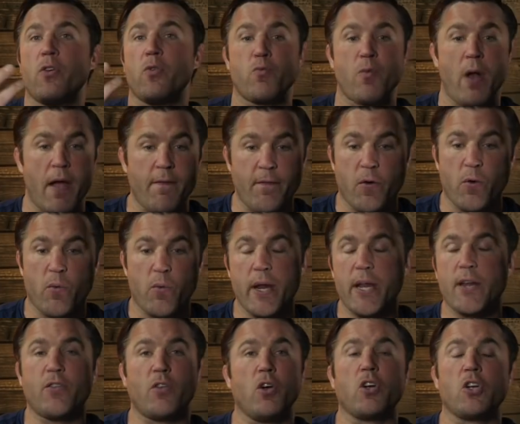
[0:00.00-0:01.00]
the
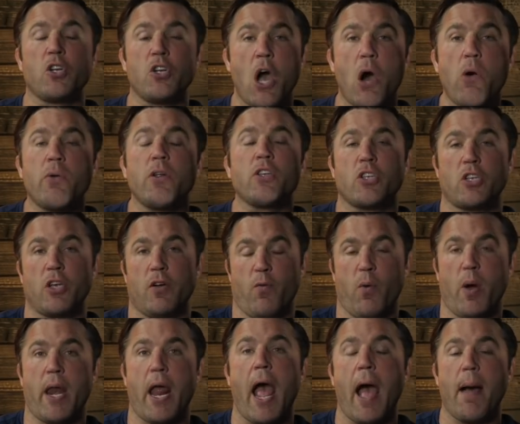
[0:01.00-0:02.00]
referee took notice of
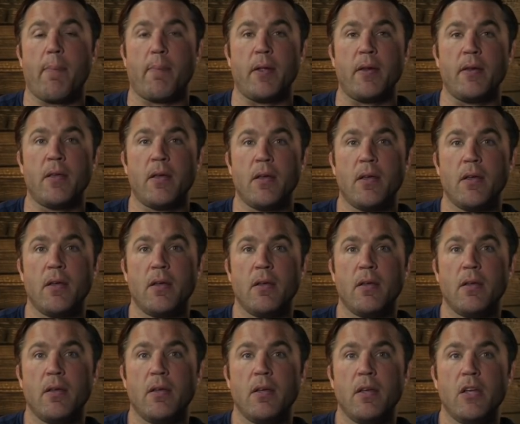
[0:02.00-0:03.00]
what happened,
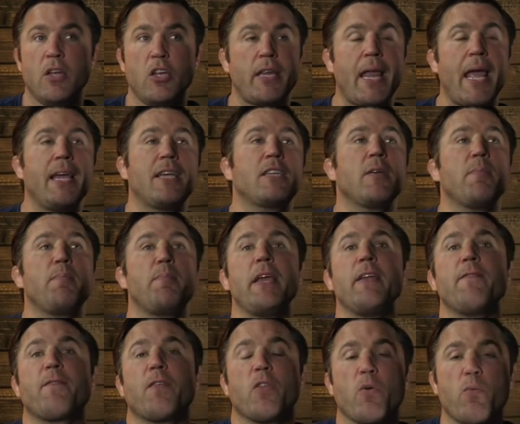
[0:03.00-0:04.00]
takes a
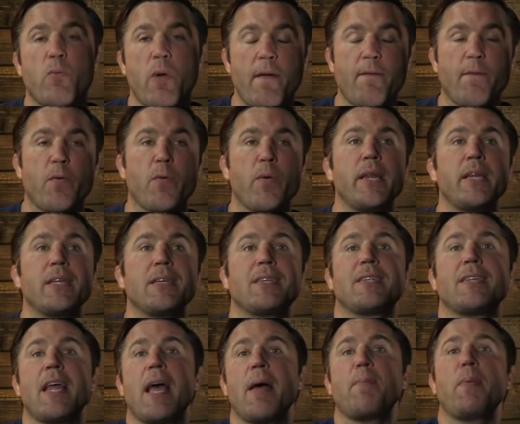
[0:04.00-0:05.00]
beat for the referee to
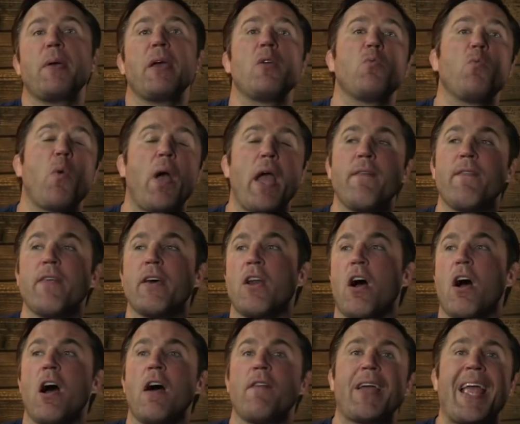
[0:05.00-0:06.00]
step in, wave it
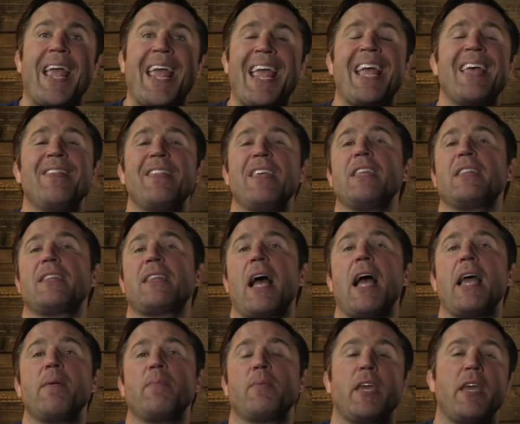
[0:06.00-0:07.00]
off, and the
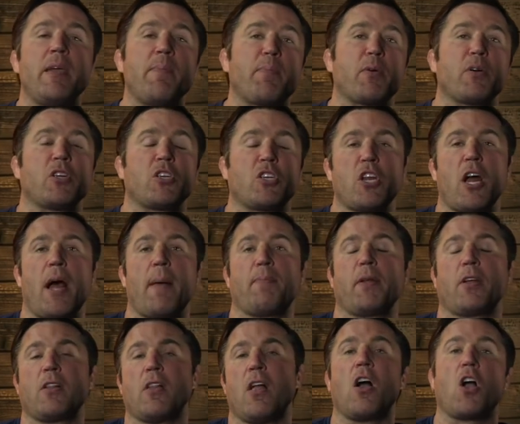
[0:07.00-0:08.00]
timekeeper to stop
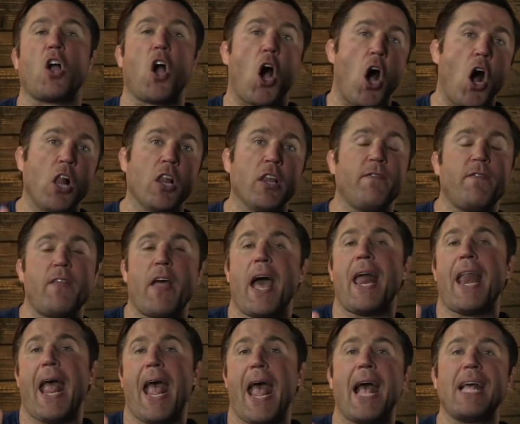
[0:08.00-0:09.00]
the clock. All of
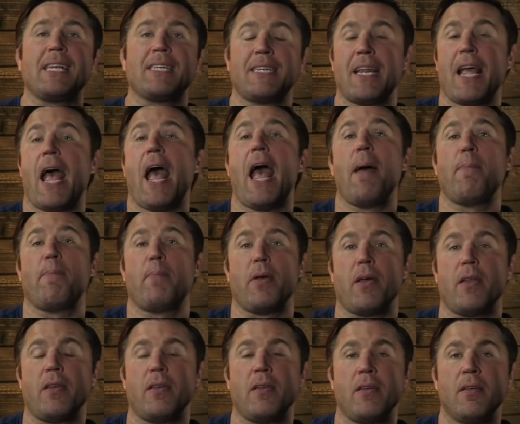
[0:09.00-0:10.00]
that has to
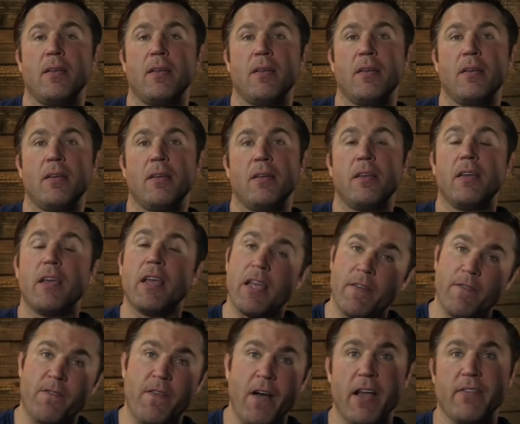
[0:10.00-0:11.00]
happen
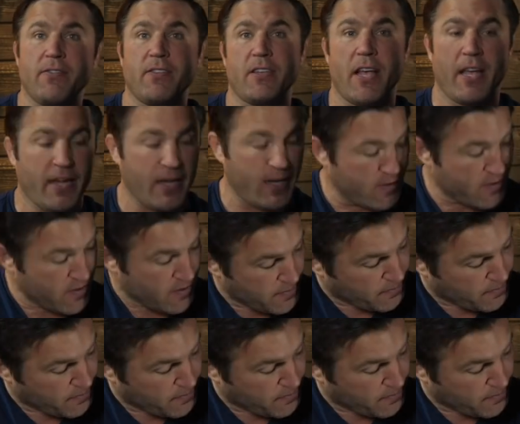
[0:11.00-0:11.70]
in 5 seconds.